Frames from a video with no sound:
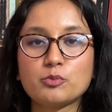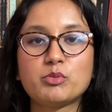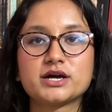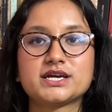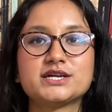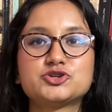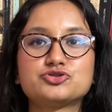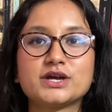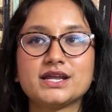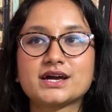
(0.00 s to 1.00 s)
but it
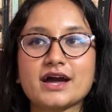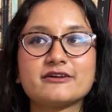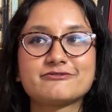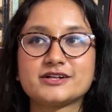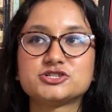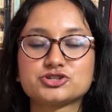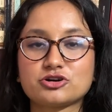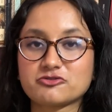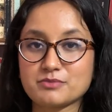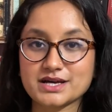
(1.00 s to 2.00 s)
really kind of fell
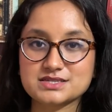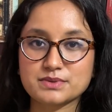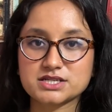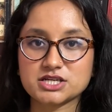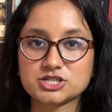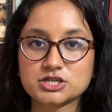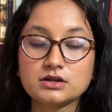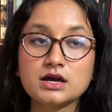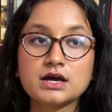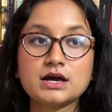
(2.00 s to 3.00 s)
short of my expectation,